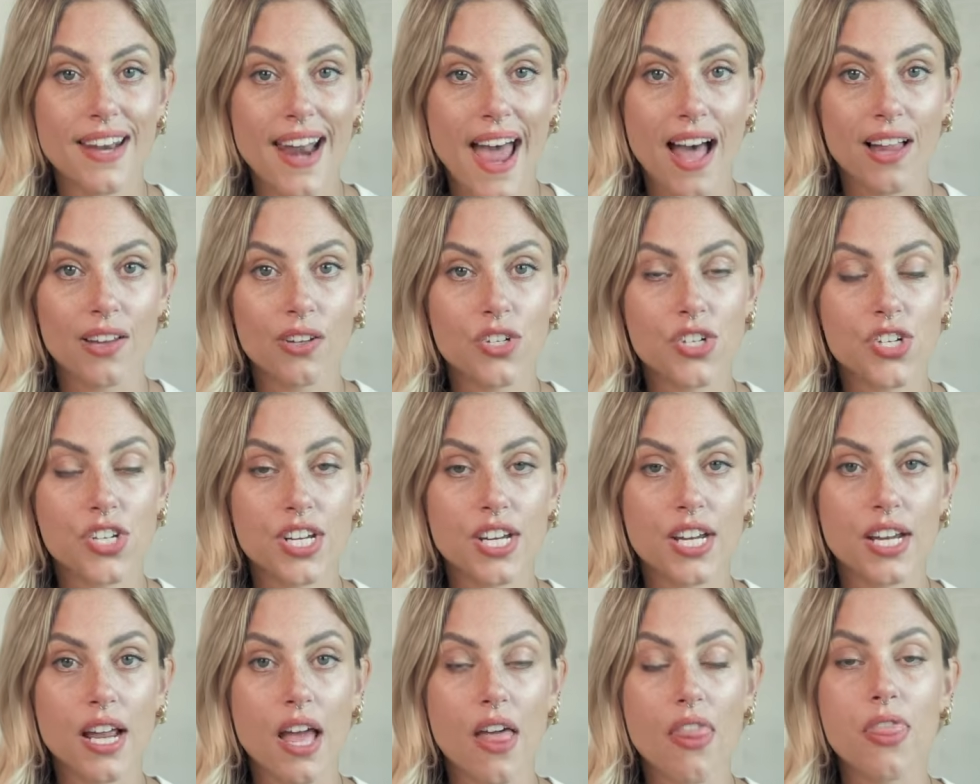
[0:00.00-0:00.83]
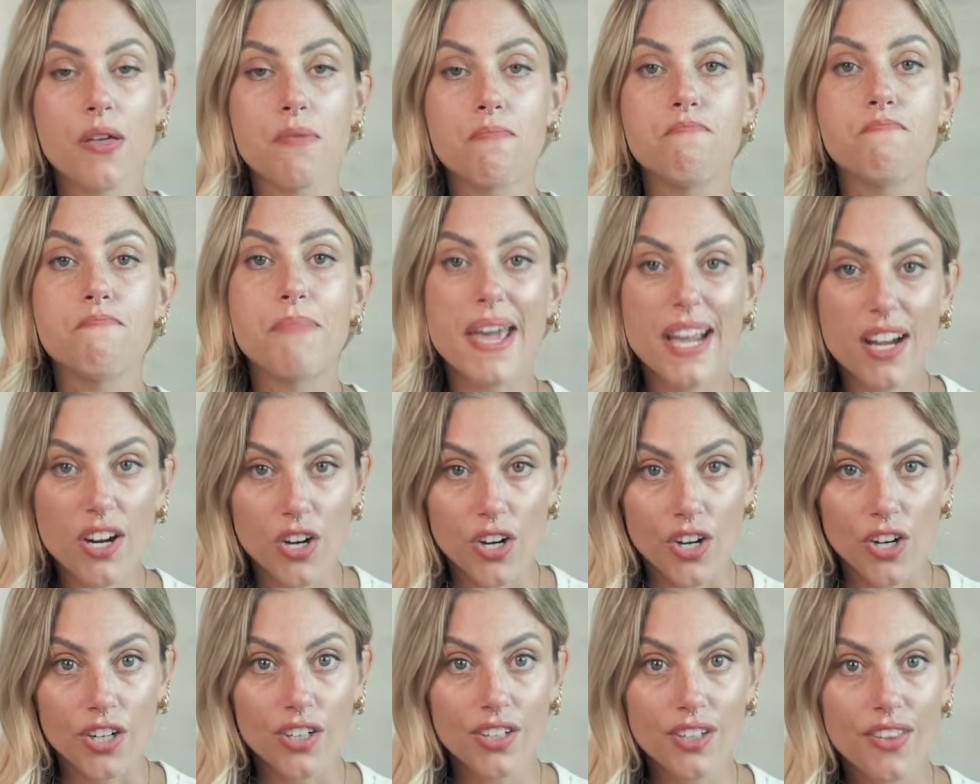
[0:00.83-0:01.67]
analogy, the
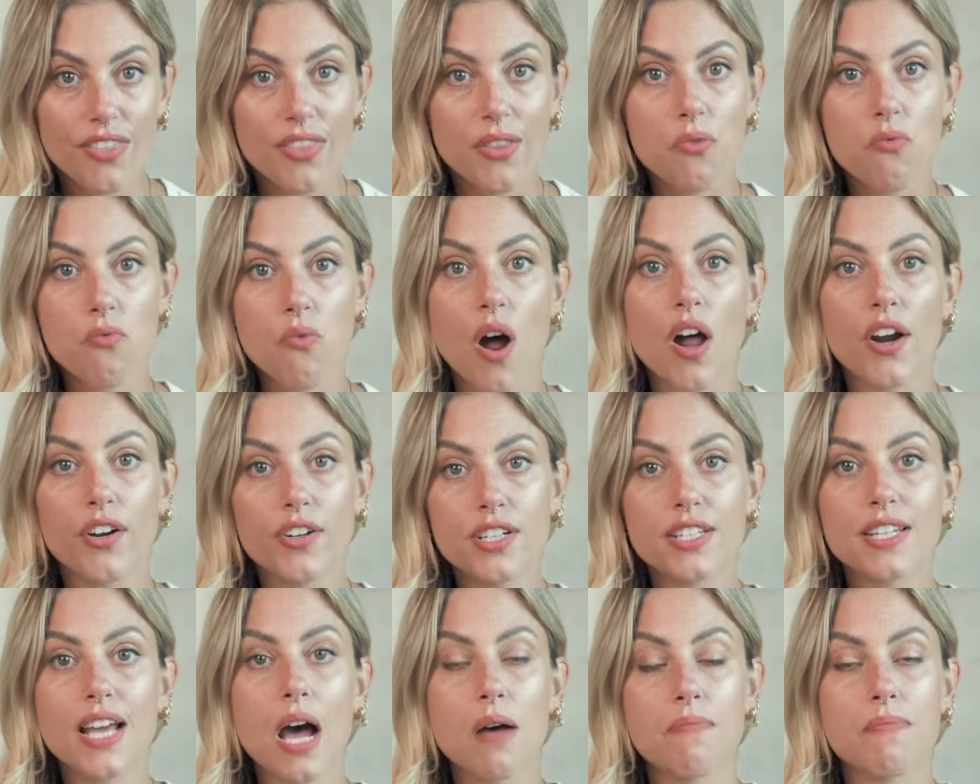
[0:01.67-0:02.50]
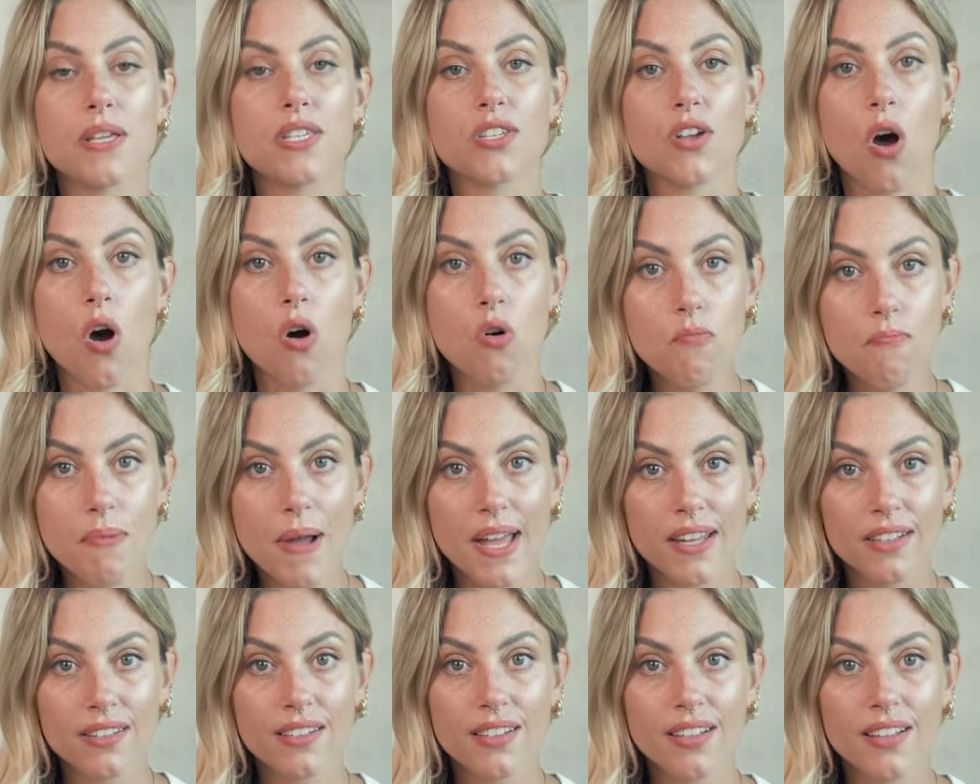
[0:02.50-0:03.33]
bigger the water tap is
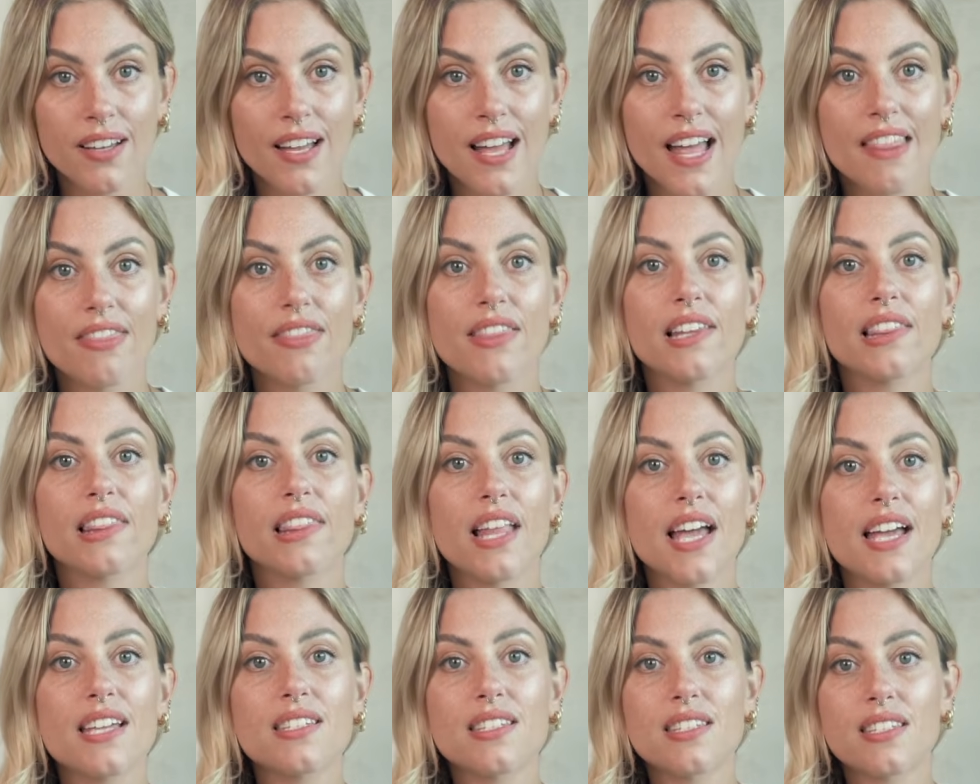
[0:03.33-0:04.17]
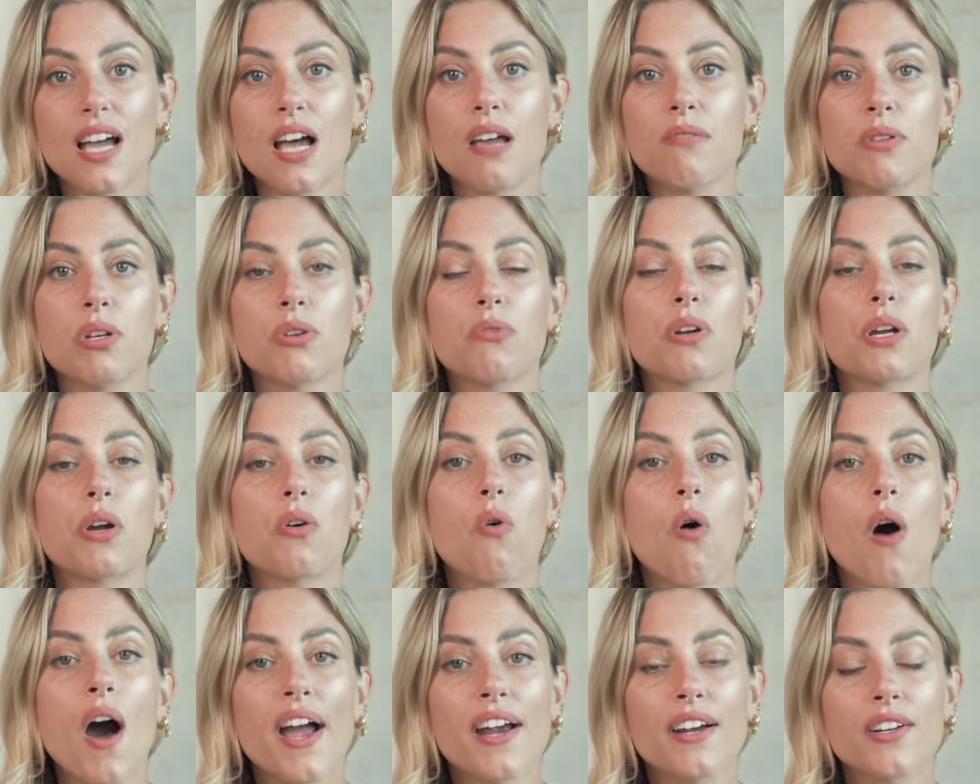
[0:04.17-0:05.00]
opened, the less time you
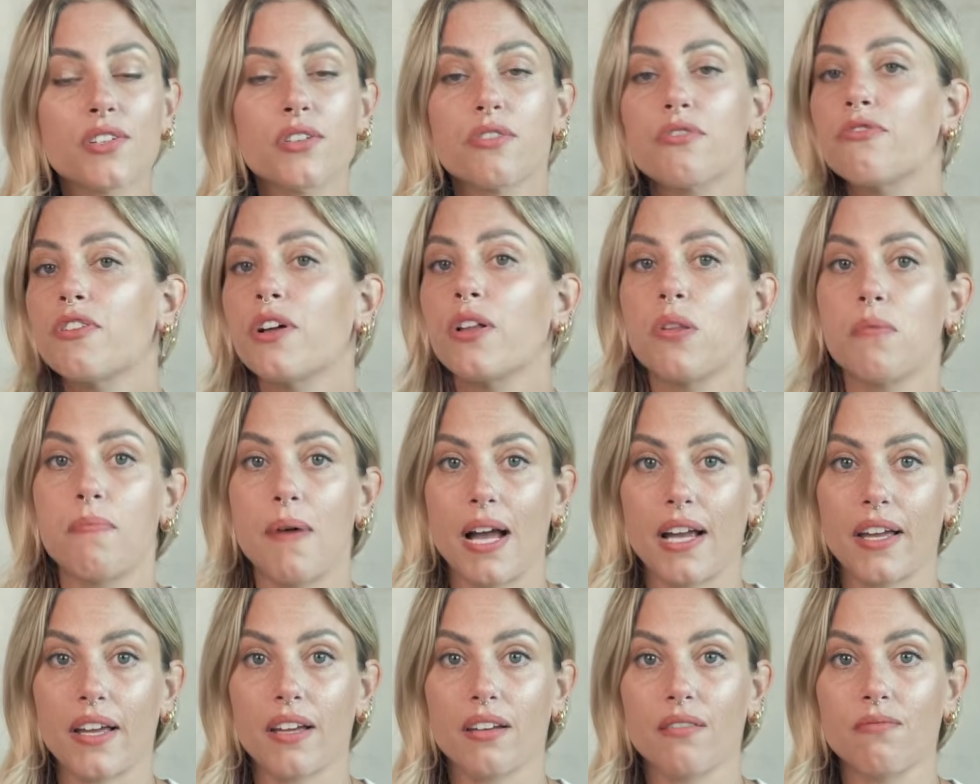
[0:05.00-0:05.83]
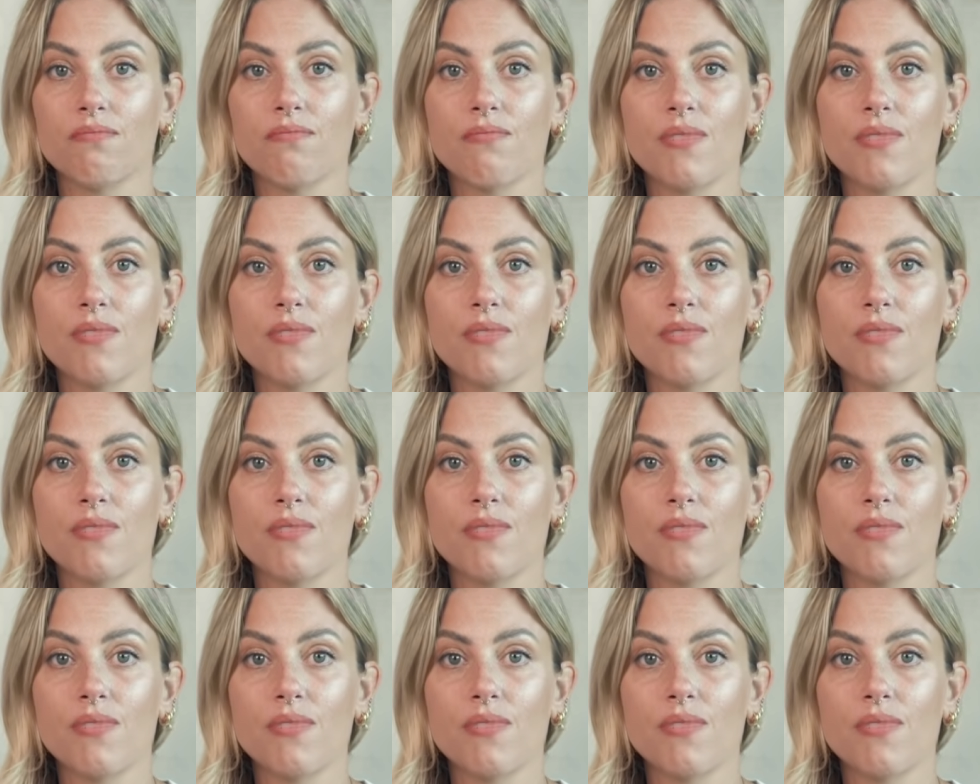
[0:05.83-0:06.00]
require to fill the bucket.